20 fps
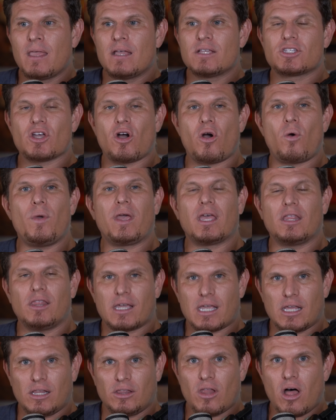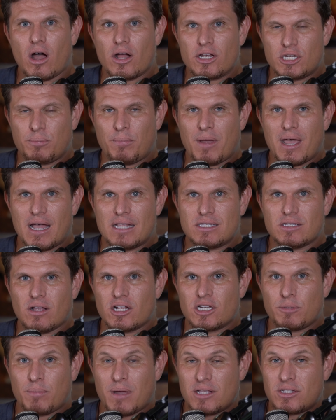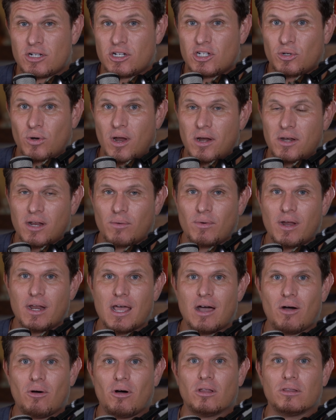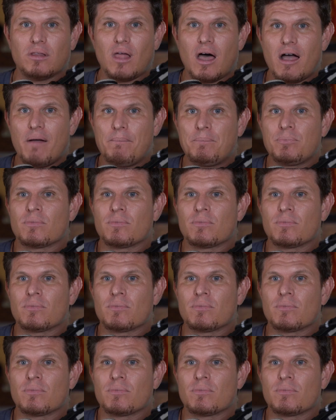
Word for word: So we can look at launch pads. Launch pads are trending right now a lot.